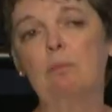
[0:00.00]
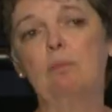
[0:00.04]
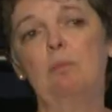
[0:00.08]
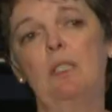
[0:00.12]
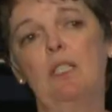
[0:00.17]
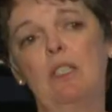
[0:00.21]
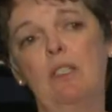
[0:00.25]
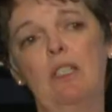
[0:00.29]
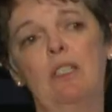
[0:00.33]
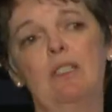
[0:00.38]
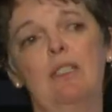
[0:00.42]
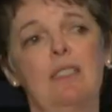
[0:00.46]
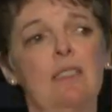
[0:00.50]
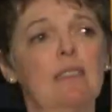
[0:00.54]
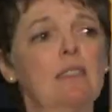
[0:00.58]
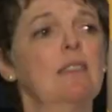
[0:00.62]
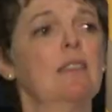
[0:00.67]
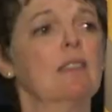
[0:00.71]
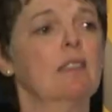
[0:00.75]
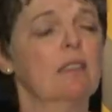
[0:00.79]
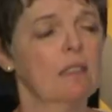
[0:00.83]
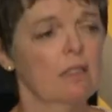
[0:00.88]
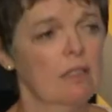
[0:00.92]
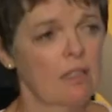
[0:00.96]
because it's
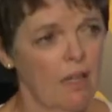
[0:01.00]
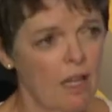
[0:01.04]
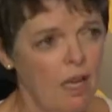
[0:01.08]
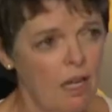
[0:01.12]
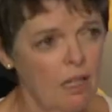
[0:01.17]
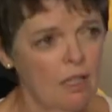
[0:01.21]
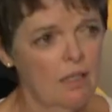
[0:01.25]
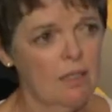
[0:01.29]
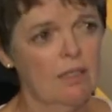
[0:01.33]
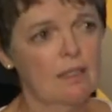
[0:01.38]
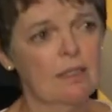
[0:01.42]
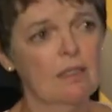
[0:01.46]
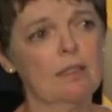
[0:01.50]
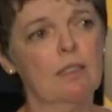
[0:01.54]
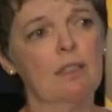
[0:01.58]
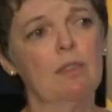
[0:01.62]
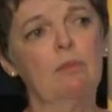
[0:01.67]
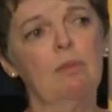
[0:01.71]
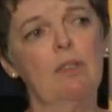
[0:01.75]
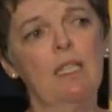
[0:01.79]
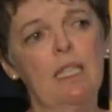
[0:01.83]
the Catholicism